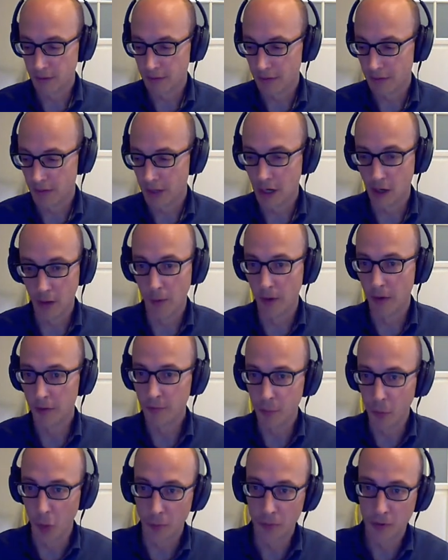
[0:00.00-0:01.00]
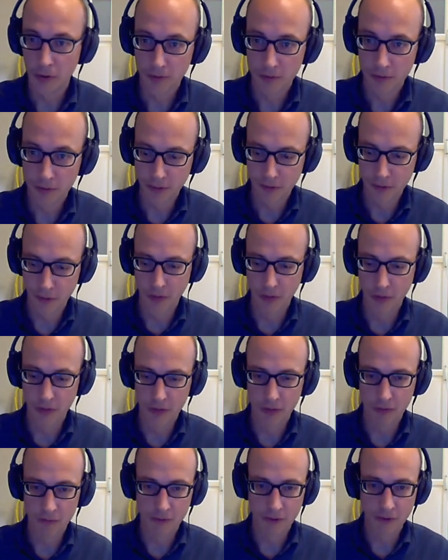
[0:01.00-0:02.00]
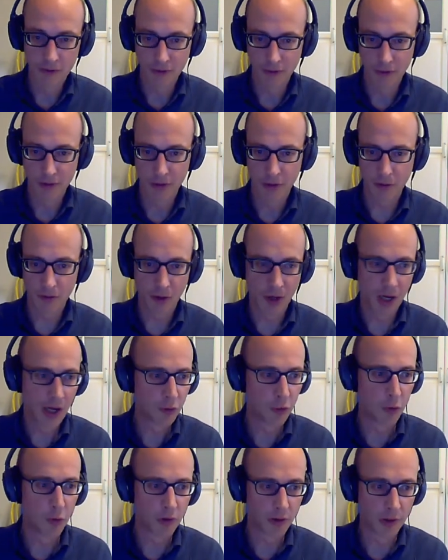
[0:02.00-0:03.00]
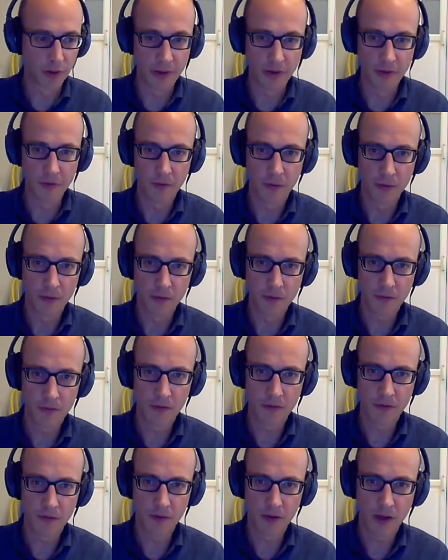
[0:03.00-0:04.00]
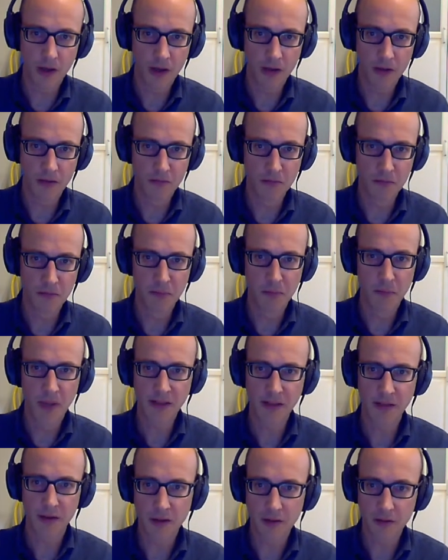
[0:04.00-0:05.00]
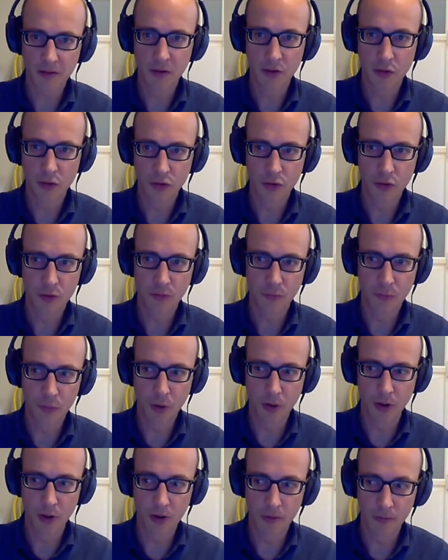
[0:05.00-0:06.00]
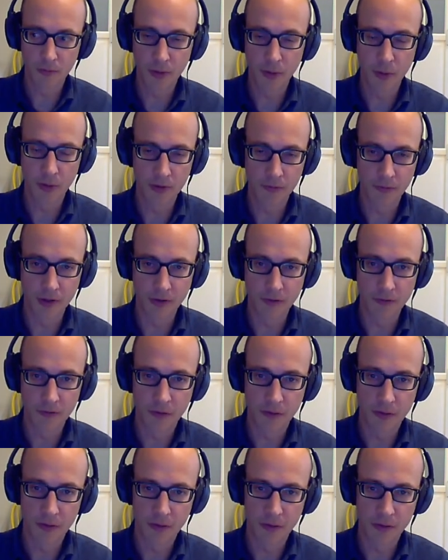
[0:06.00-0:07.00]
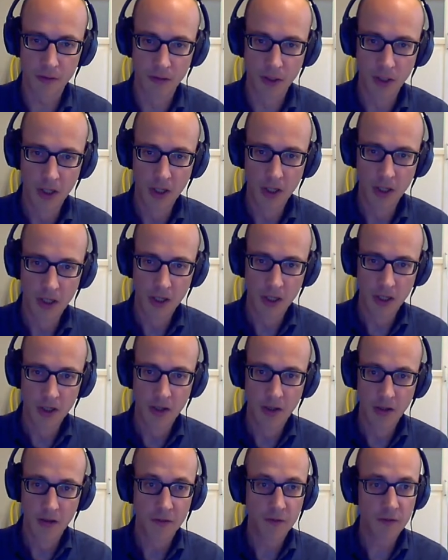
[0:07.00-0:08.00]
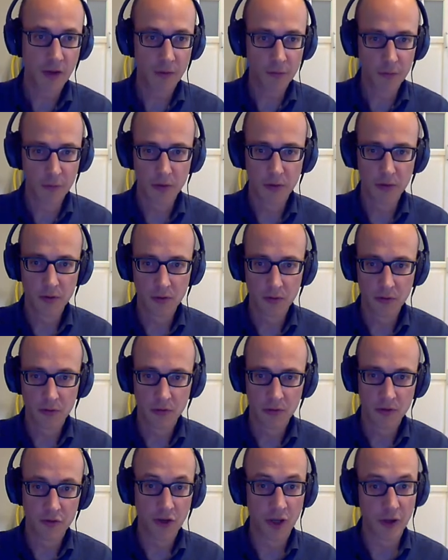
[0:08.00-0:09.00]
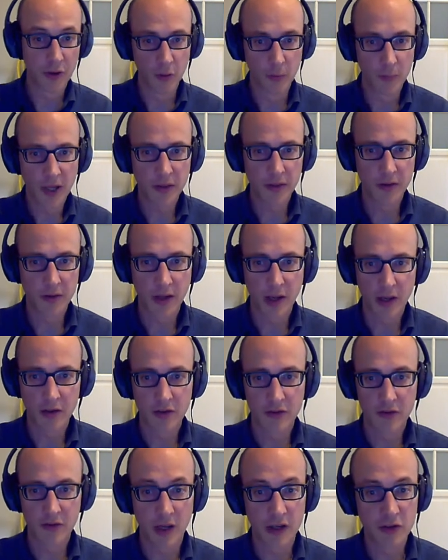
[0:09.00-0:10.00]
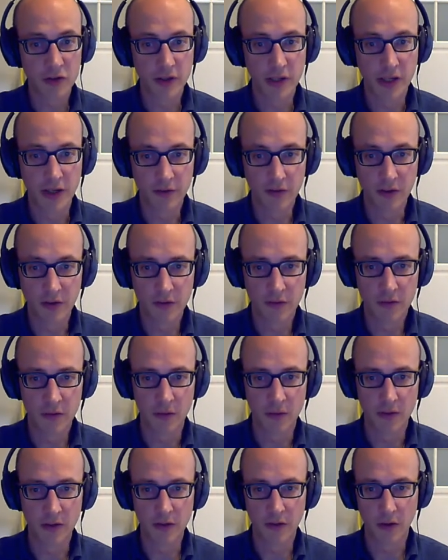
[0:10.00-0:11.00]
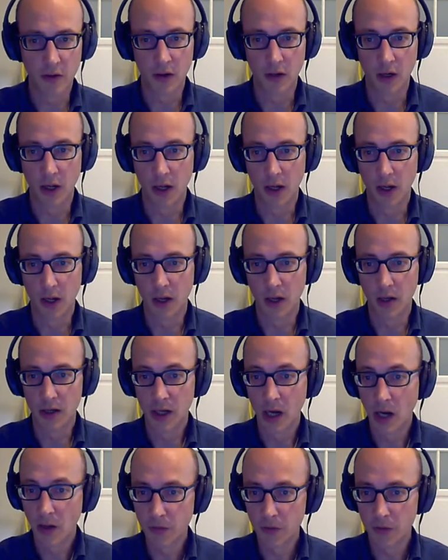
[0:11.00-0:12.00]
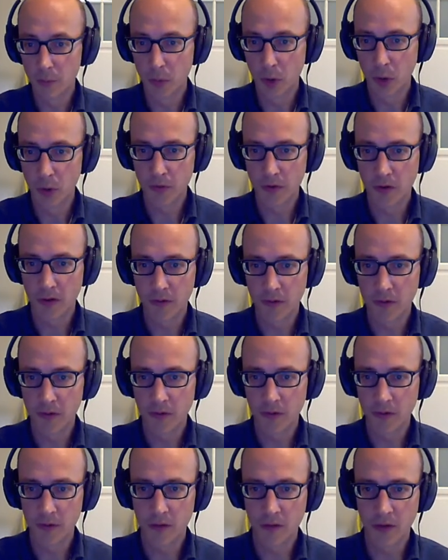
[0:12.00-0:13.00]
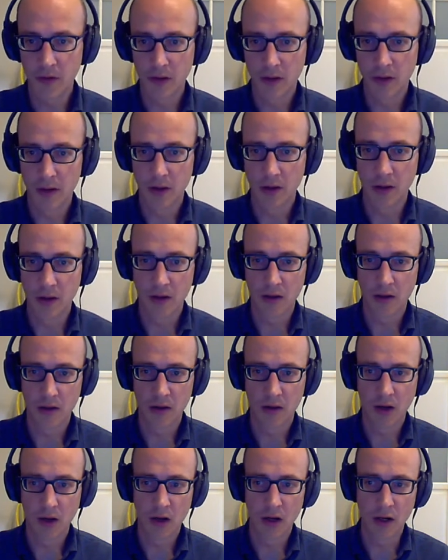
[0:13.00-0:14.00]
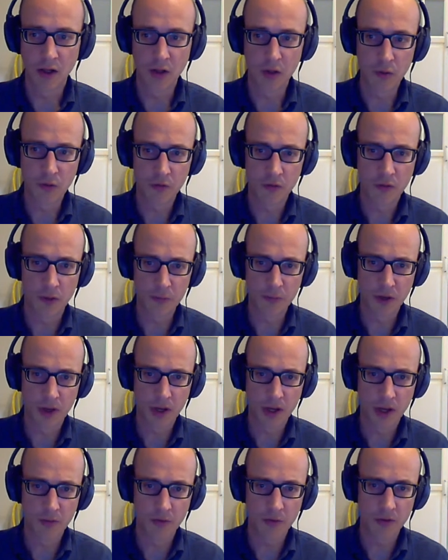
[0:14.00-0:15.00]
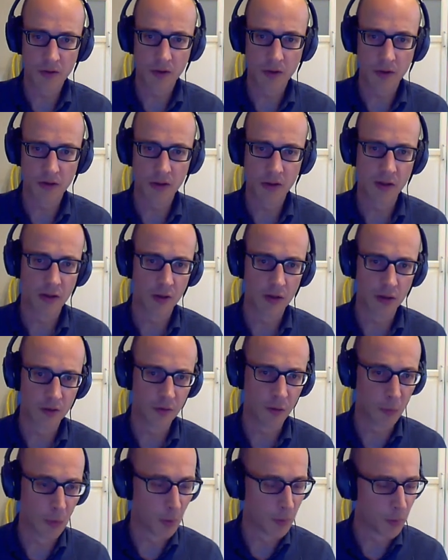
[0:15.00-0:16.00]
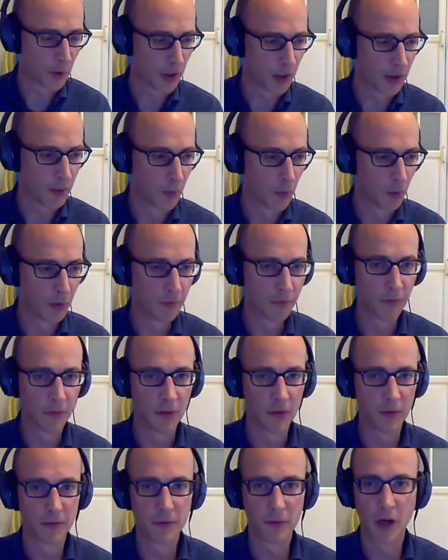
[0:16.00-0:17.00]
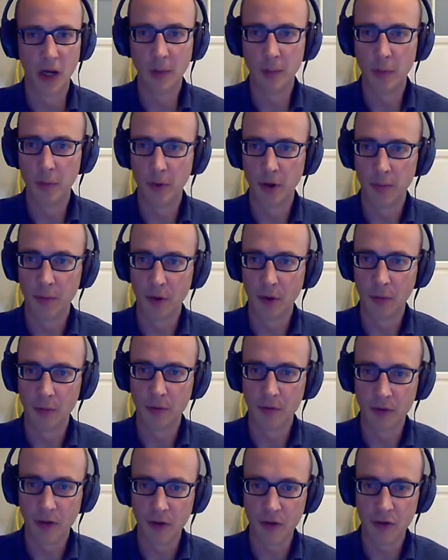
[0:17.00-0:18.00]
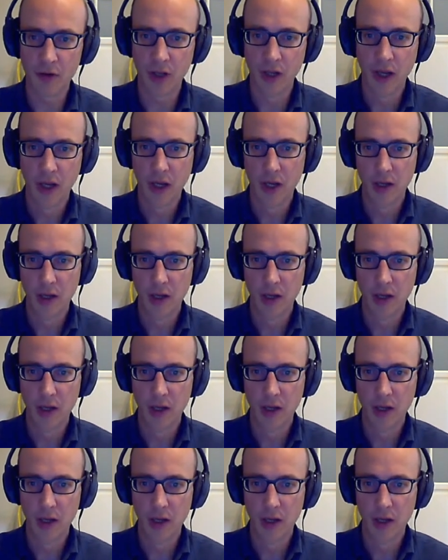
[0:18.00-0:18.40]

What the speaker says: Erasmus problem. So you don't know how to order these. So this method should work with all of these. So several general methods actually exist. So these are Gaussian processes are used sometimes. I think they're not so popular anymore for hyperparameter optimization.